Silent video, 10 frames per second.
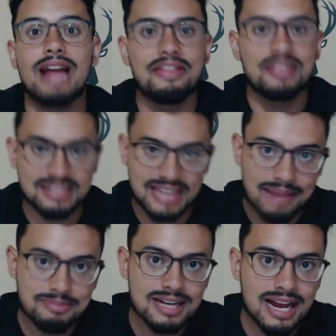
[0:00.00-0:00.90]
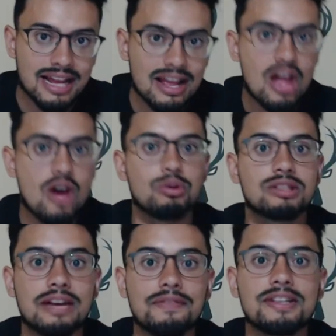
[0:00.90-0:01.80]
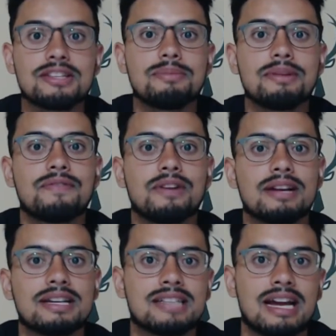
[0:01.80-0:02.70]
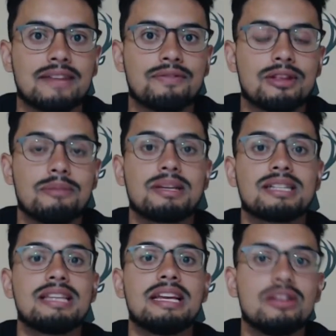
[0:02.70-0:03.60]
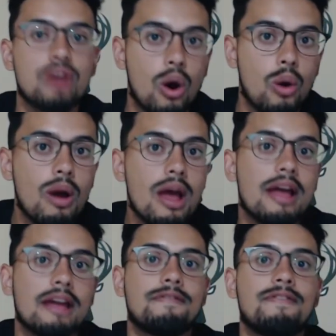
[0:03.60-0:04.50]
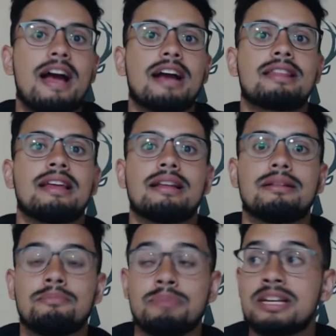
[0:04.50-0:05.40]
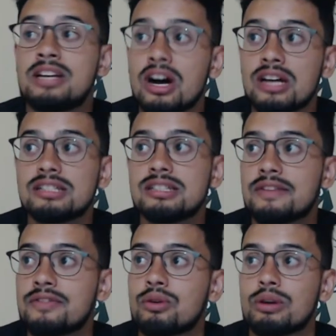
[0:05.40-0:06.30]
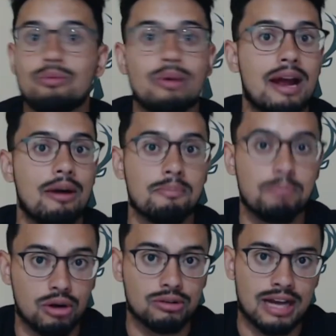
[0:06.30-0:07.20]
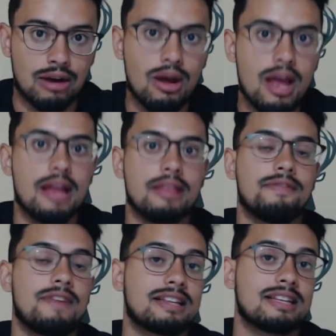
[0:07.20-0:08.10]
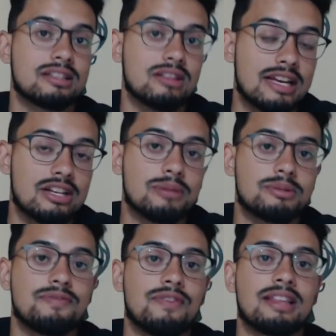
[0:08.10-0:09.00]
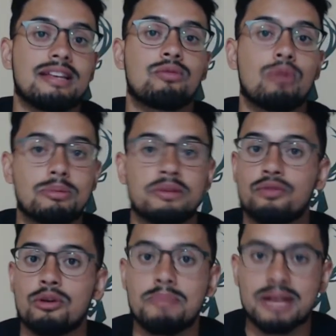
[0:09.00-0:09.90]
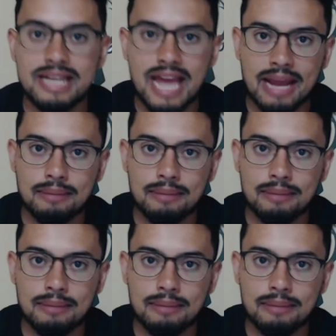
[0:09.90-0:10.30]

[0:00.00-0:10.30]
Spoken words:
this game tonight was definitely something very exciting for them, because they know, in fact, that because Steph Curry went out and balled out, and the fact that Klay Thompson finally erupted for a big game,